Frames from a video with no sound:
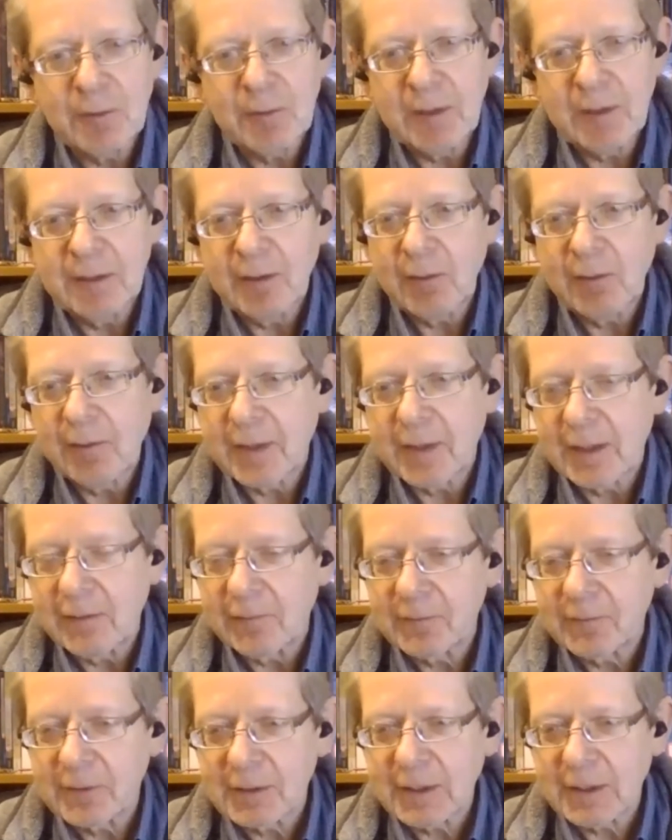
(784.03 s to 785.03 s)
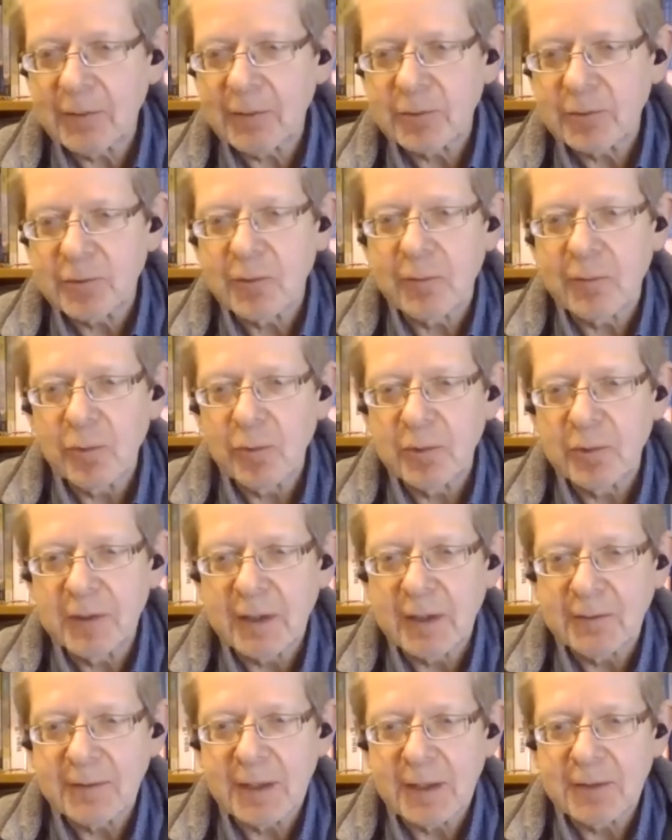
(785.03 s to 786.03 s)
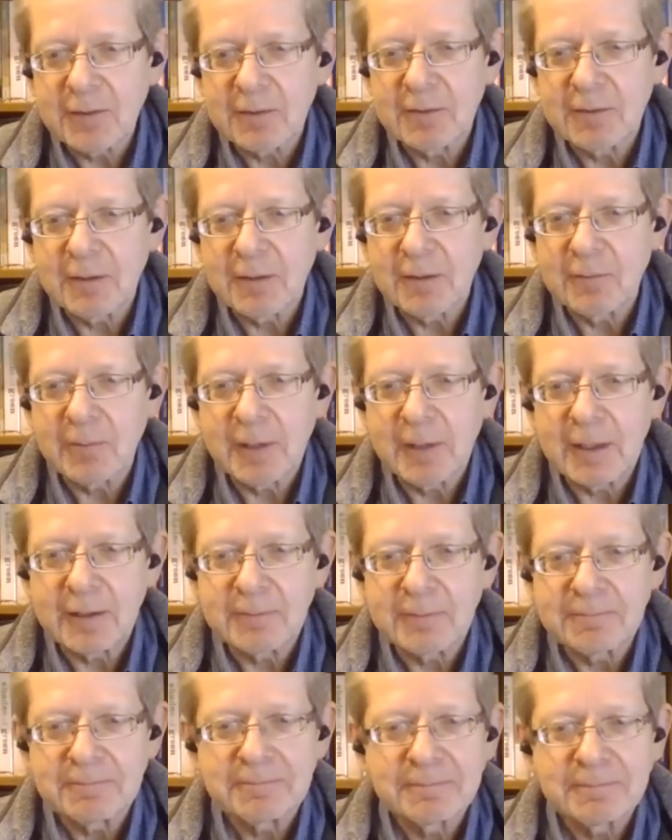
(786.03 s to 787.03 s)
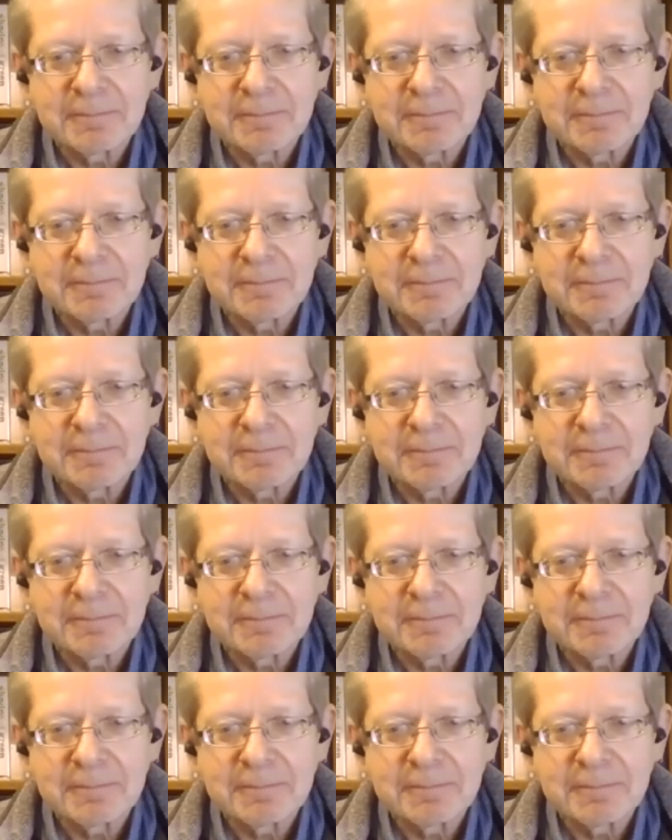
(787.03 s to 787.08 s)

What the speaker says: with the kind of culture of the organization as well?